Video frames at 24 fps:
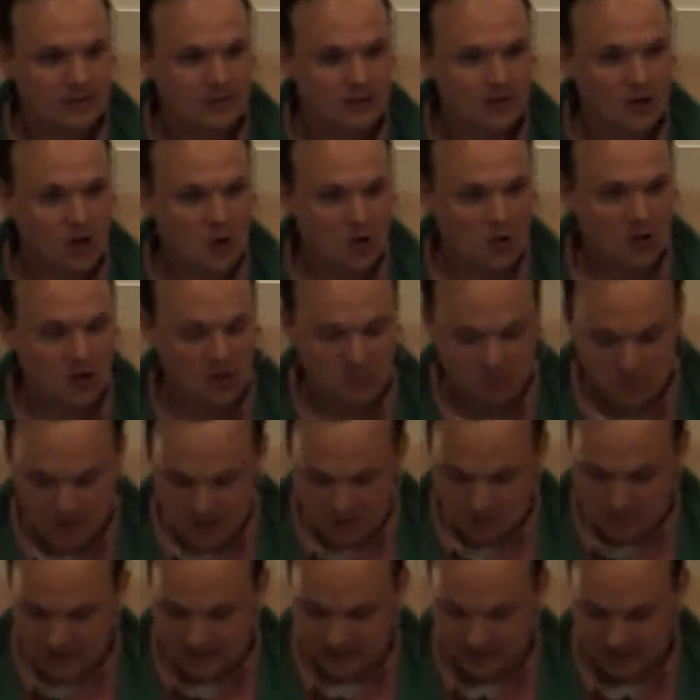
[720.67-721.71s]
her
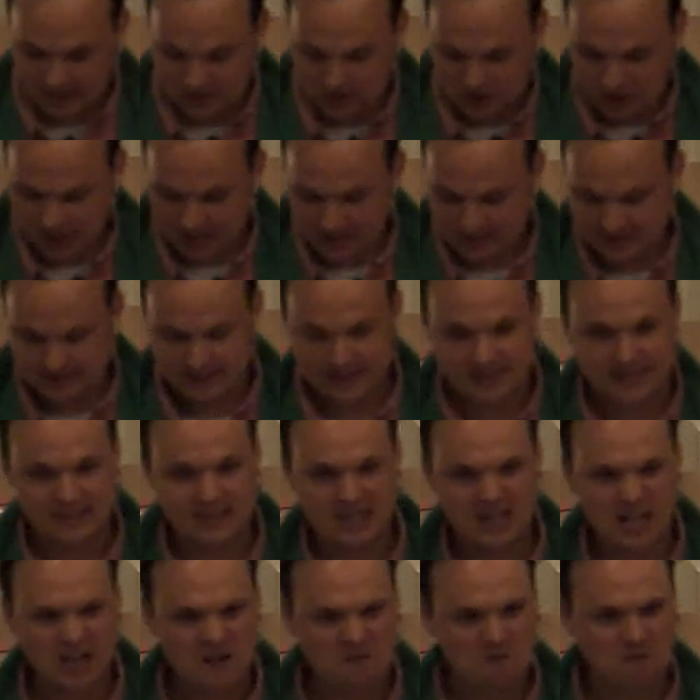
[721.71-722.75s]
commitment to justice
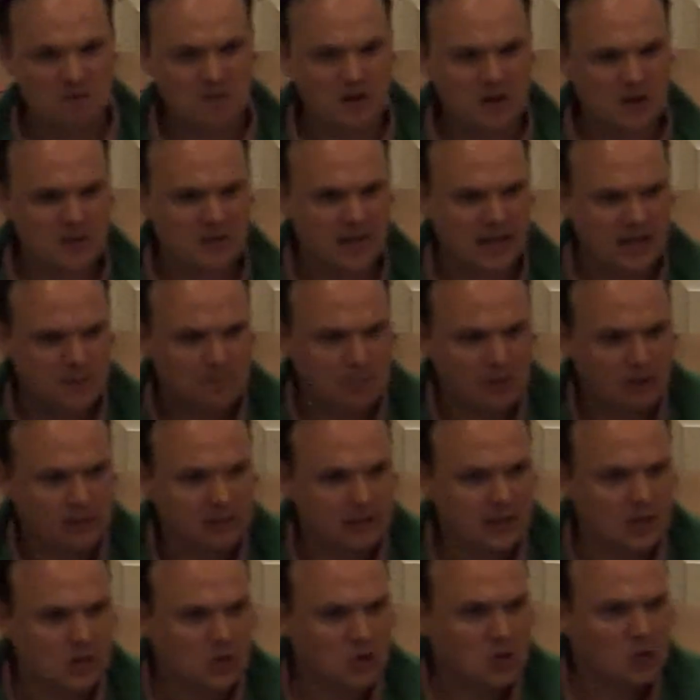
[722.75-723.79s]
in fear that a
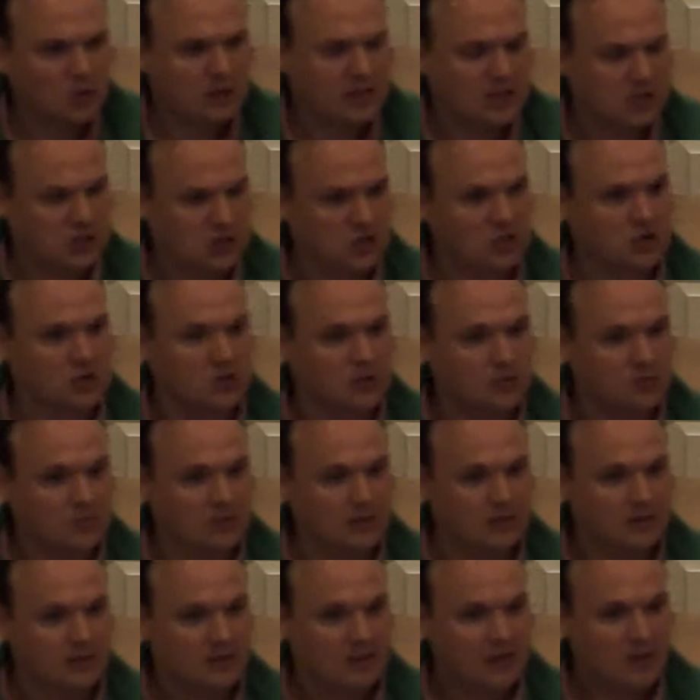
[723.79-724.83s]
political issue
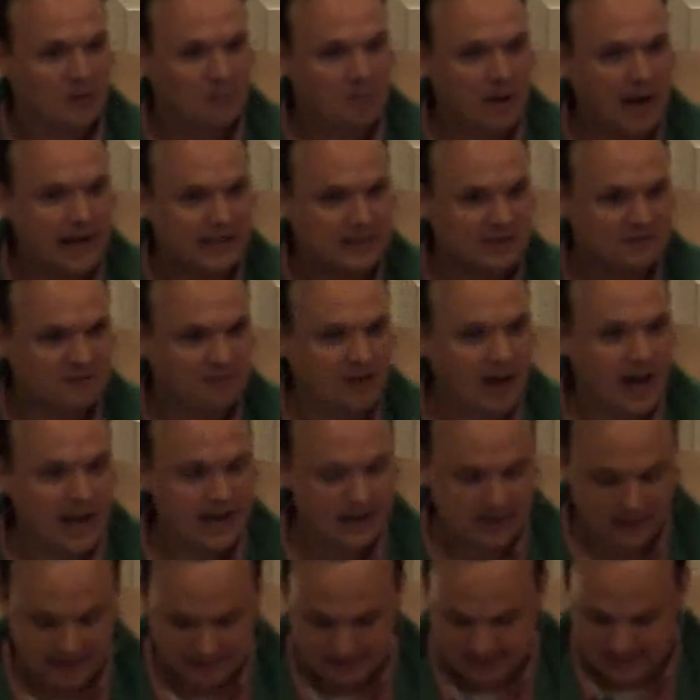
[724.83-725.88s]
might
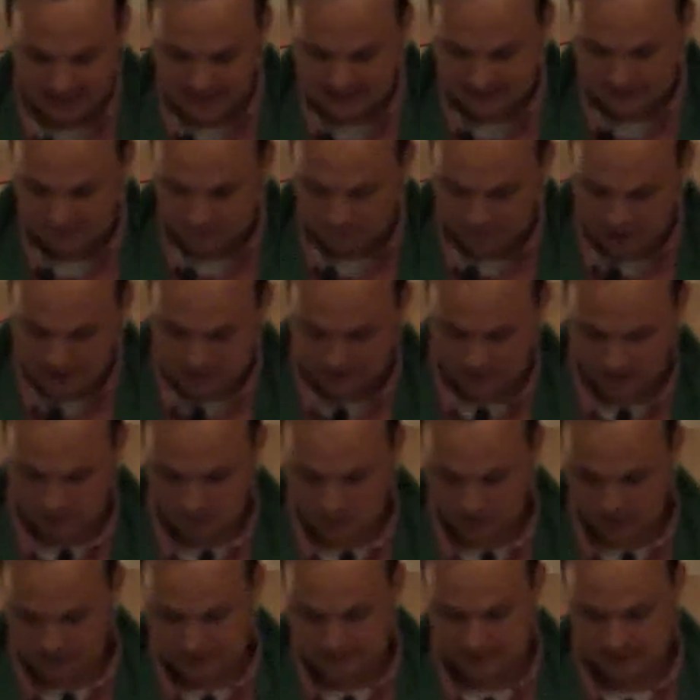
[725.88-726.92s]
divide us as a faith
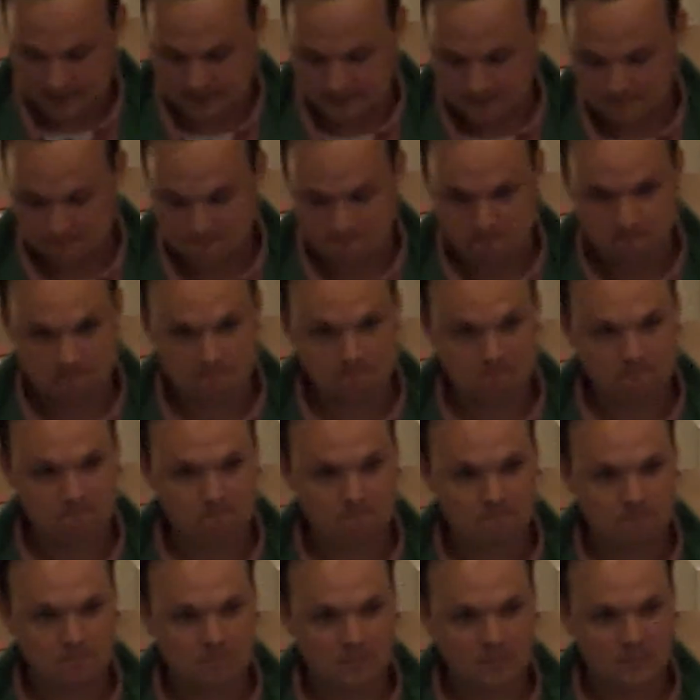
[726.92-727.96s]
community.
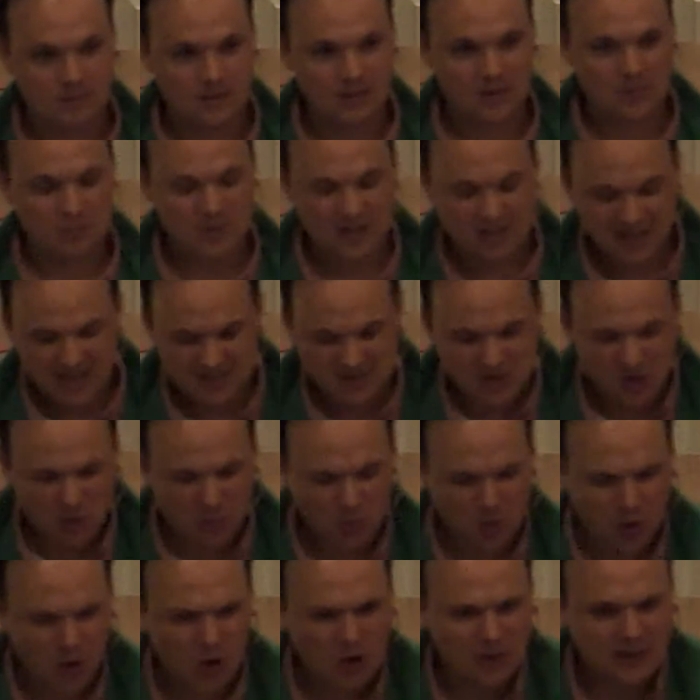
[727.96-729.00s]
Because our
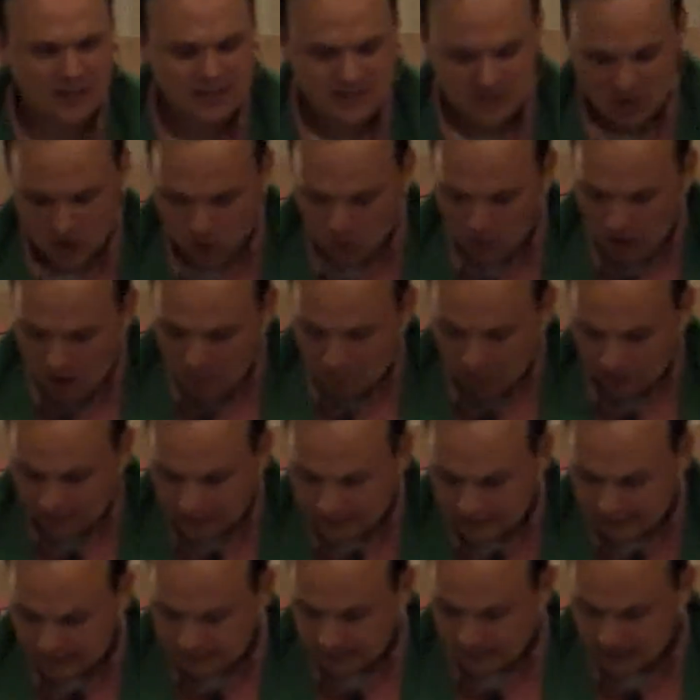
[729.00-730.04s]
world is so
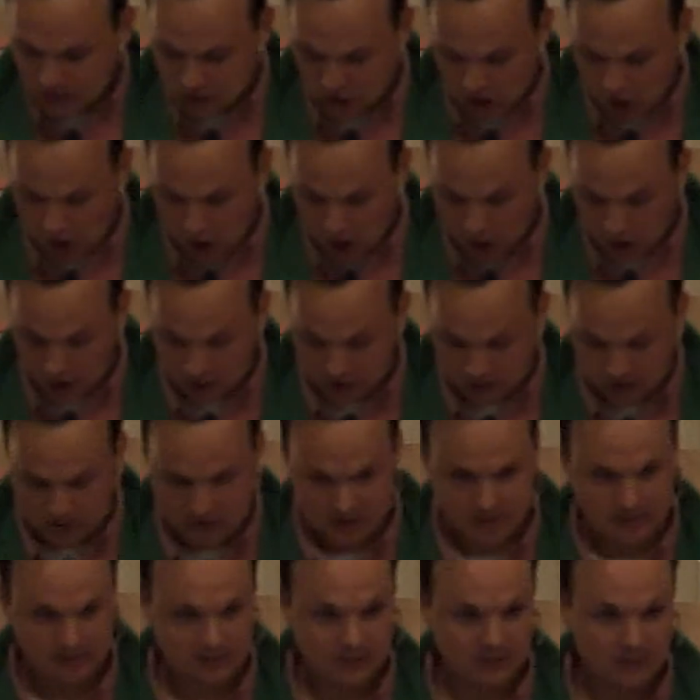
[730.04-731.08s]
politically
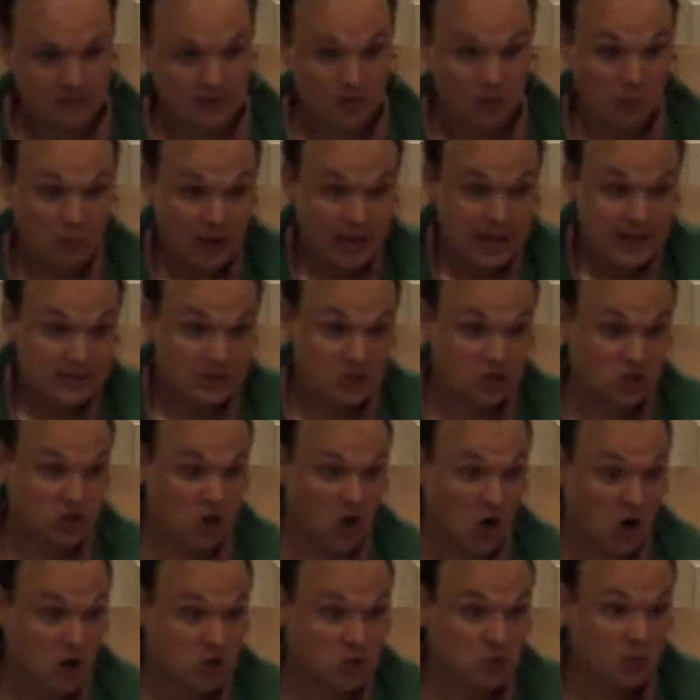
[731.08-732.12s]
charged, we as a
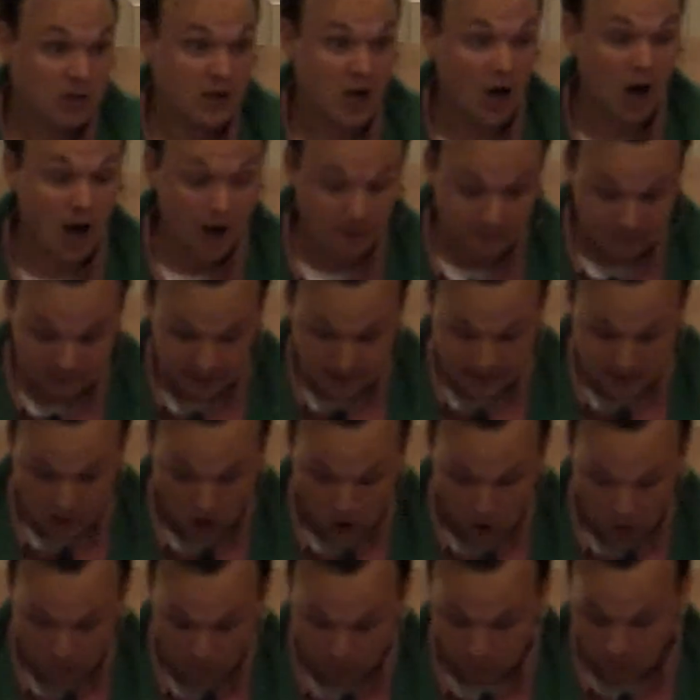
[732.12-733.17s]
church, we often
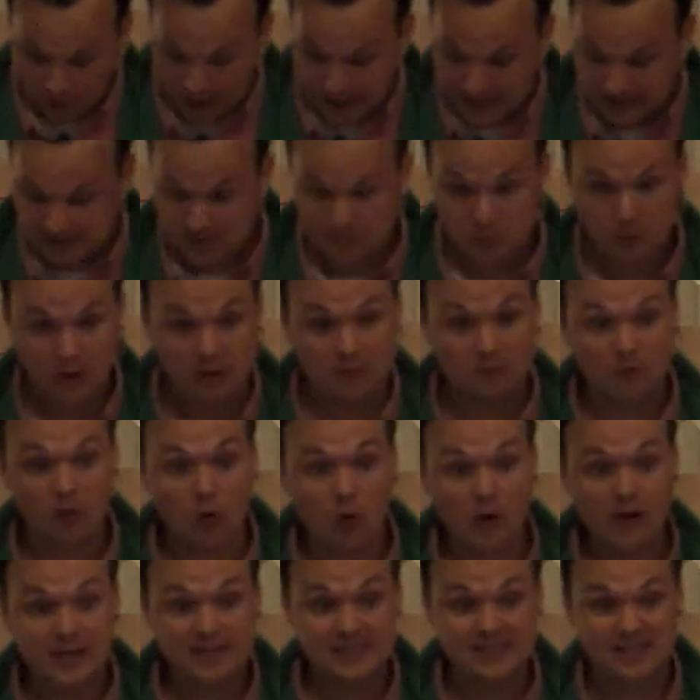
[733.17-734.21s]
are afraid to bring
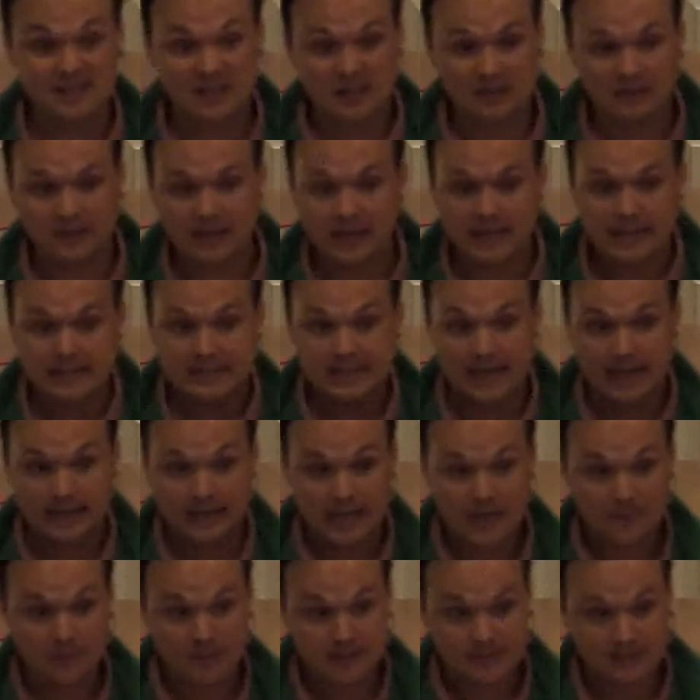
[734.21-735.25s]
voice to the things that
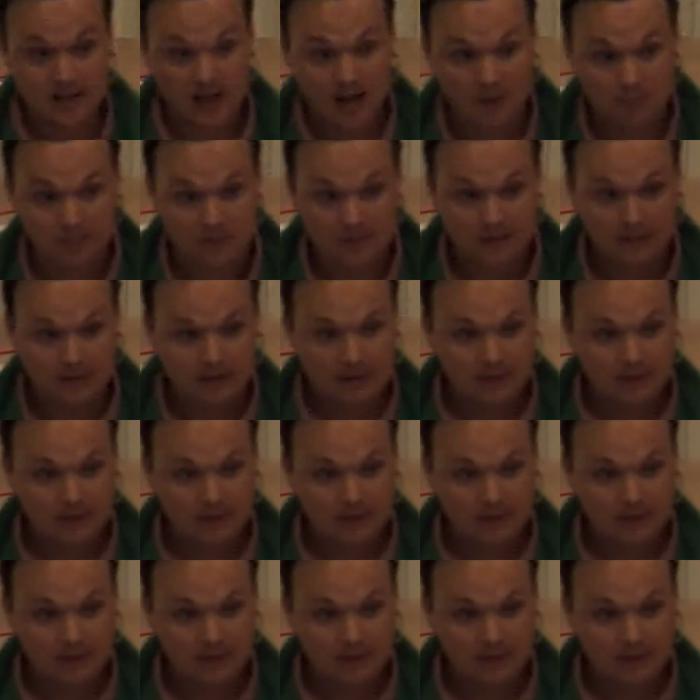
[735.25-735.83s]
keep us up